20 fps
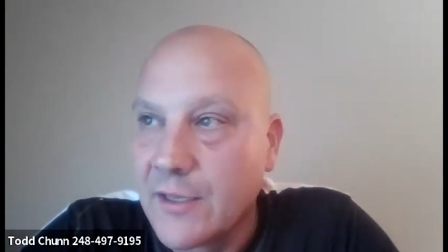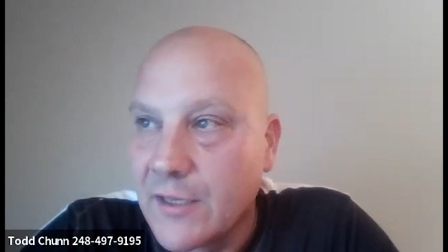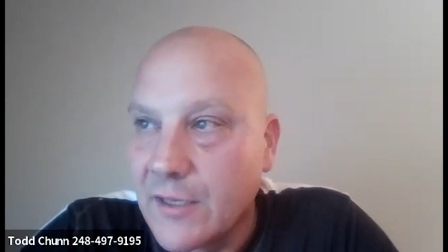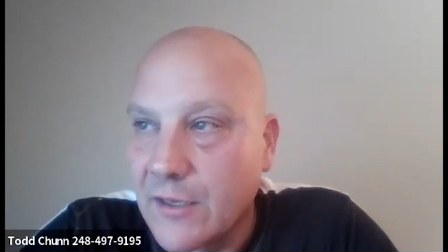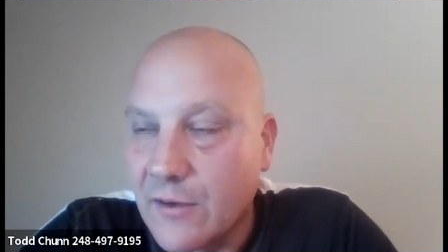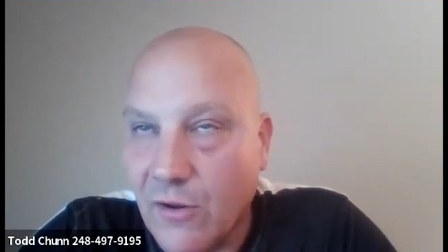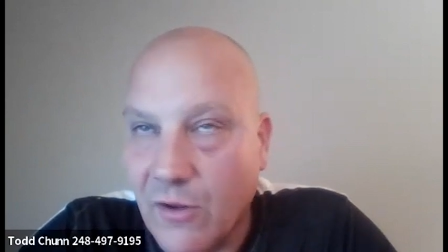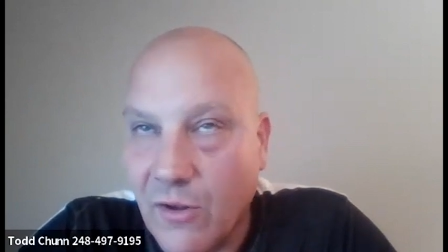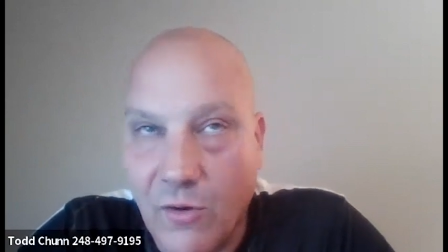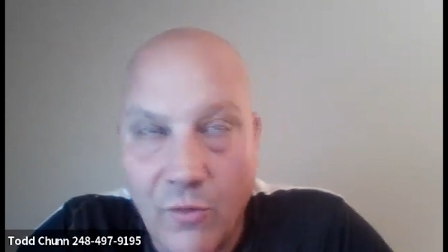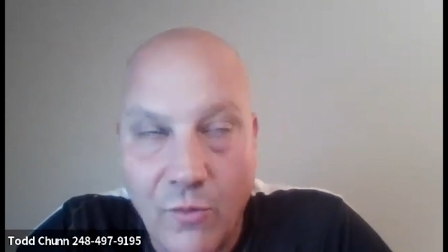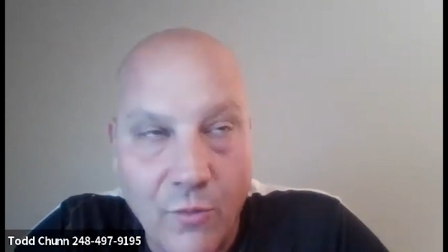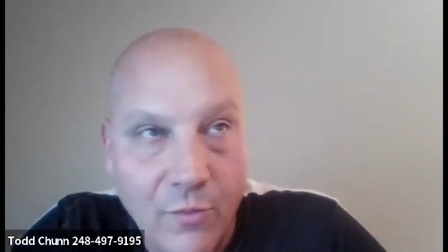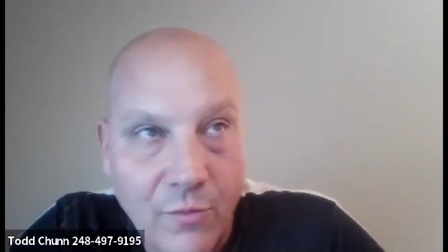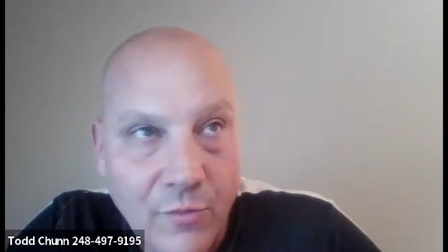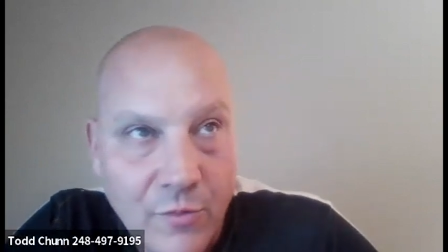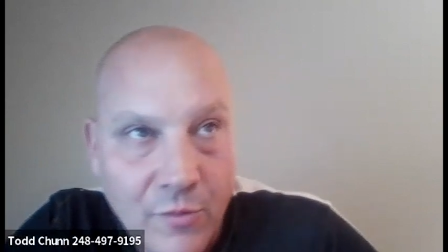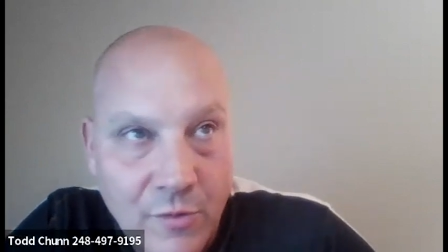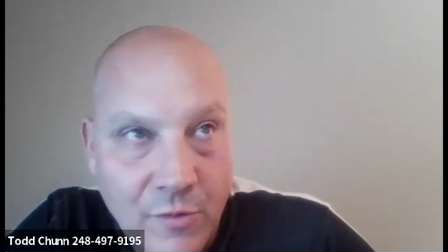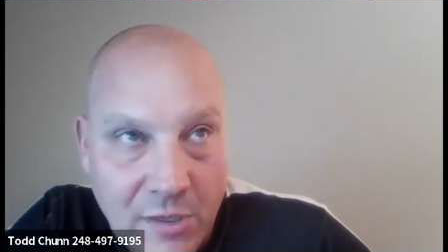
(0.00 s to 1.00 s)
You
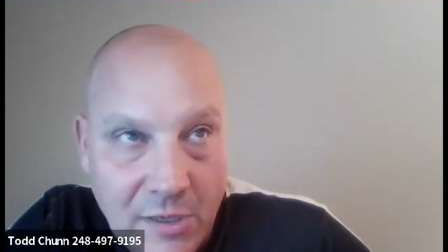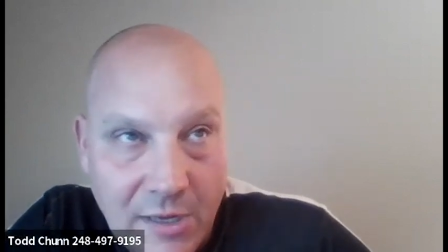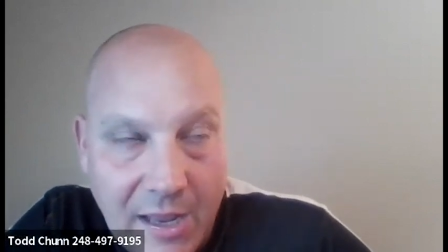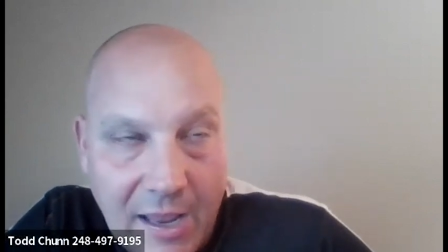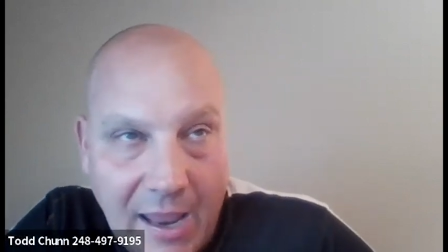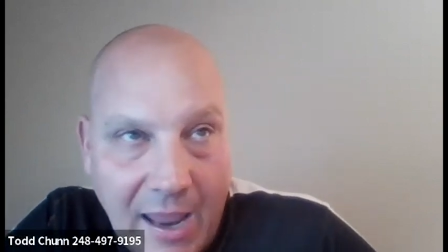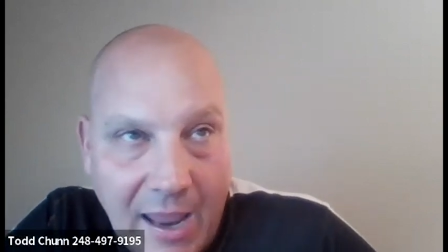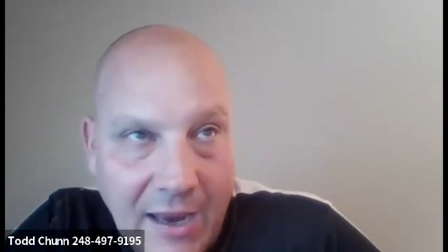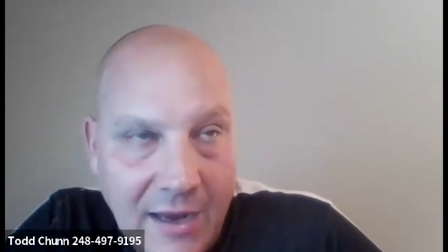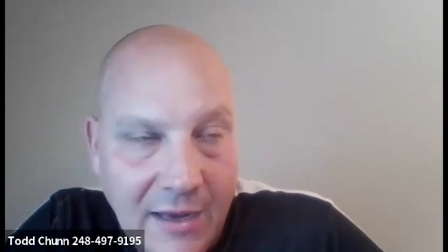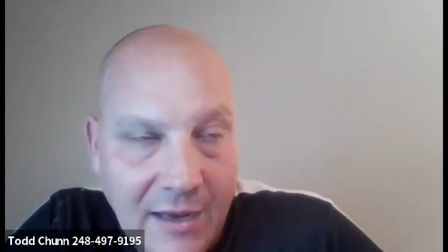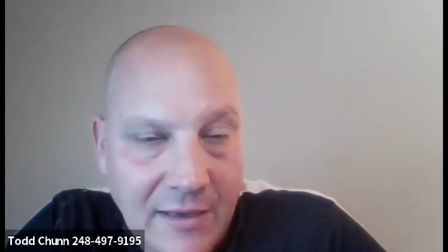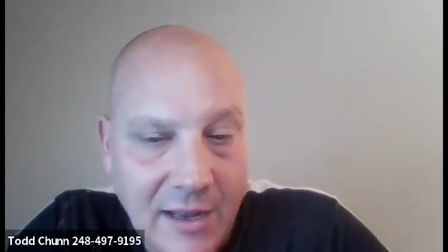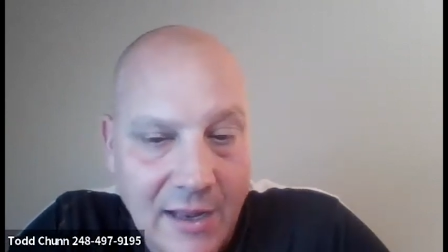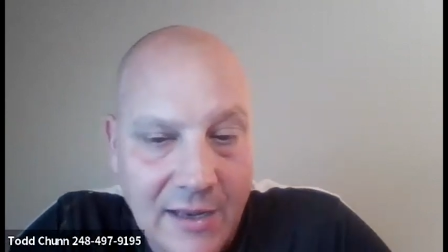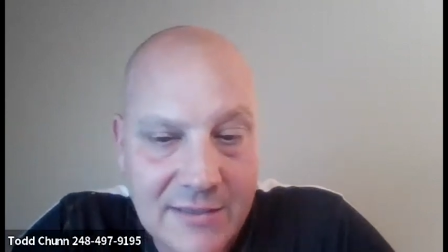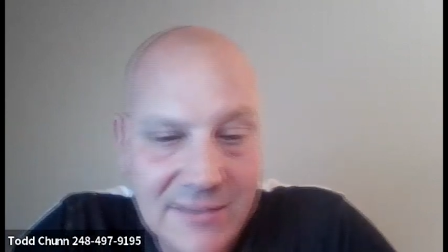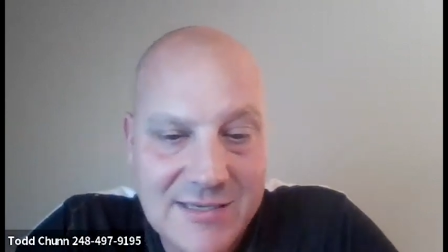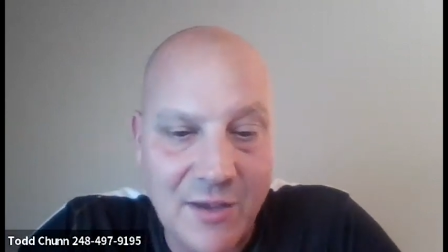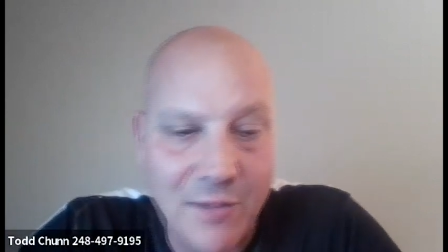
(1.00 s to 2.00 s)
know, eight,
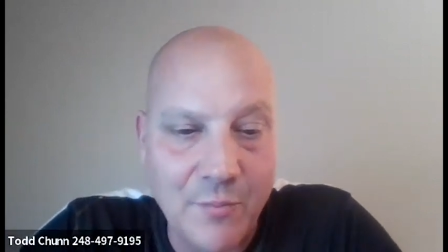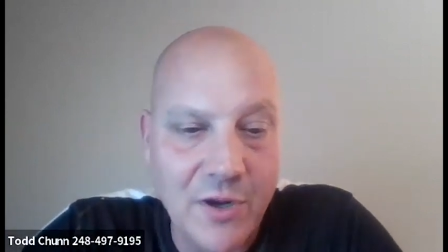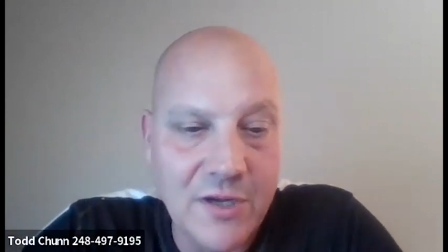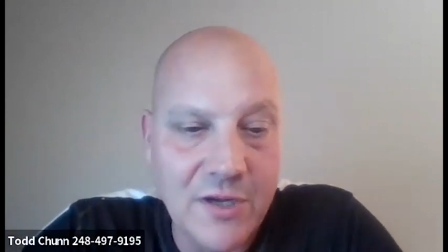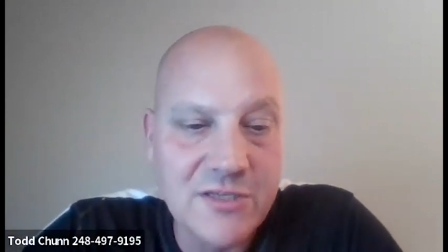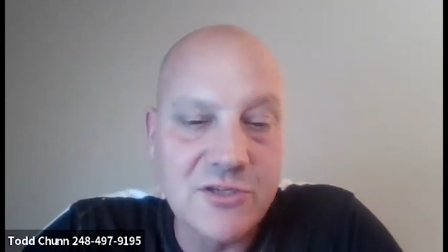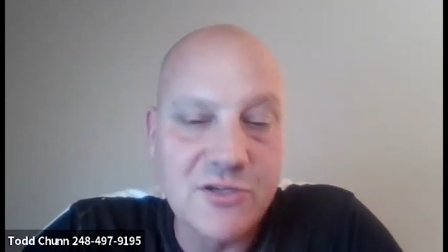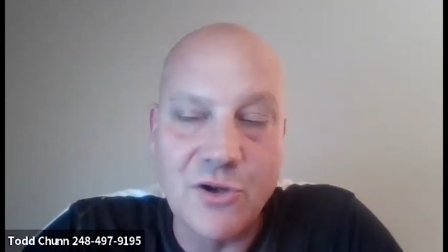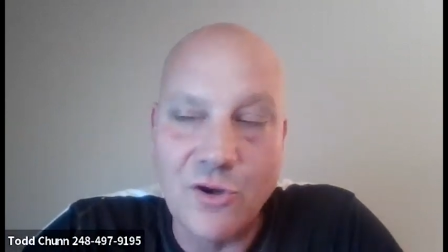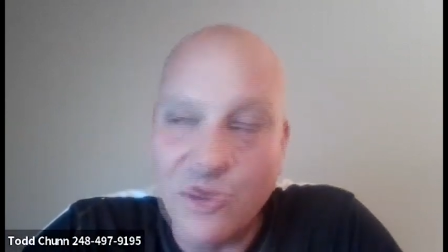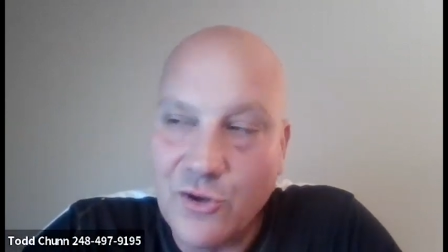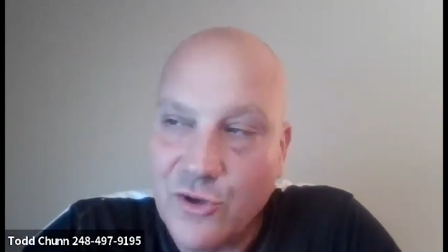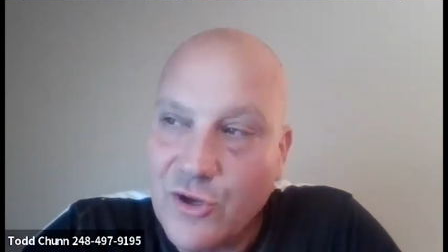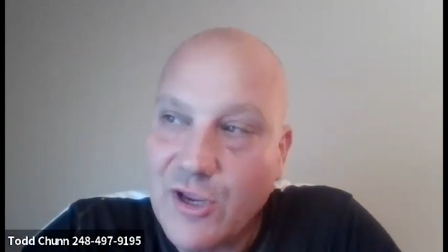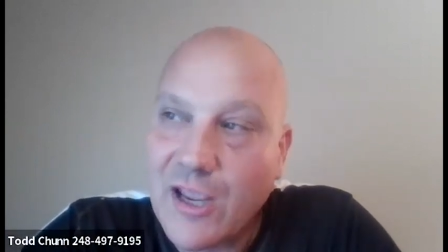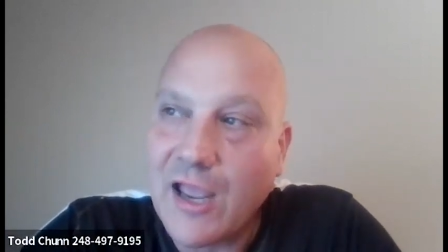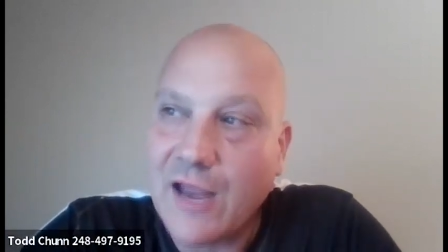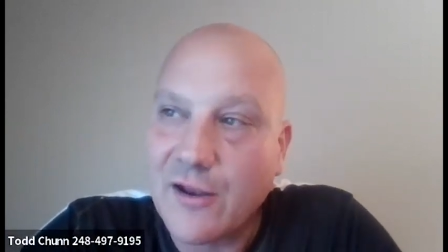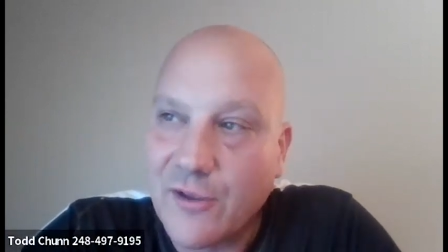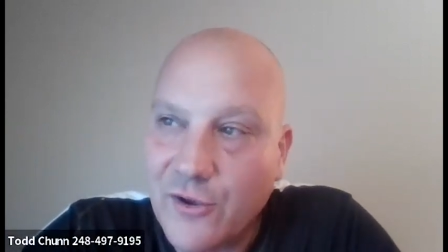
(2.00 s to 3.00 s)
nine, ten months ago, you
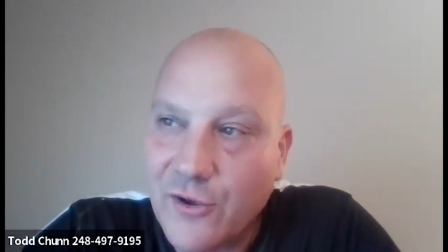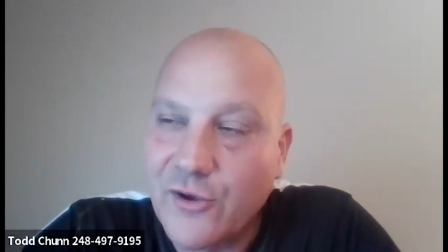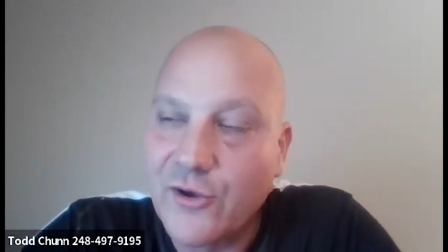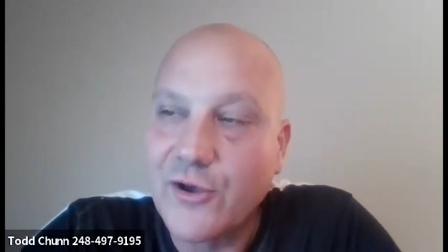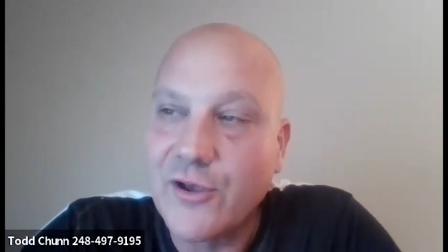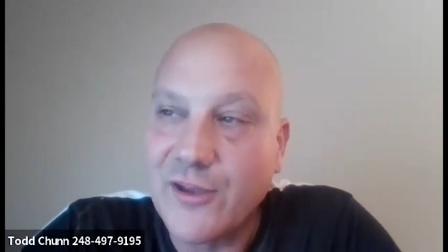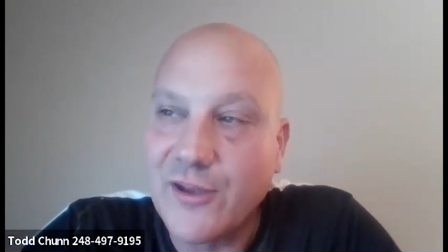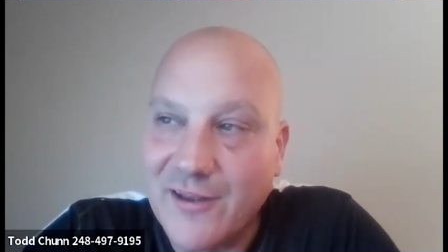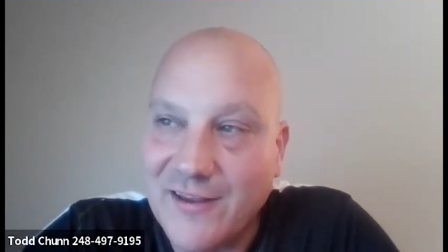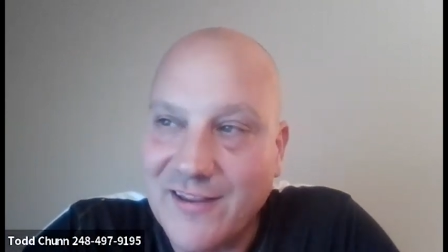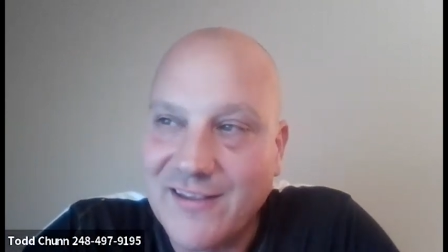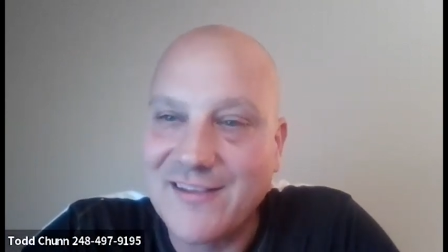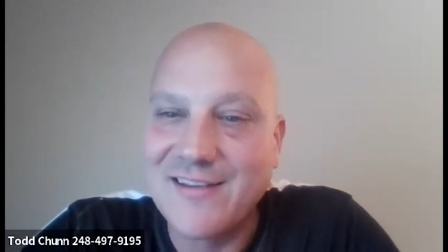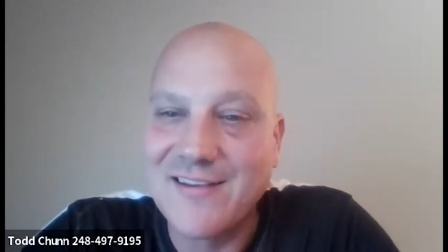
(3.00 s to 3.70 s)
kind of could,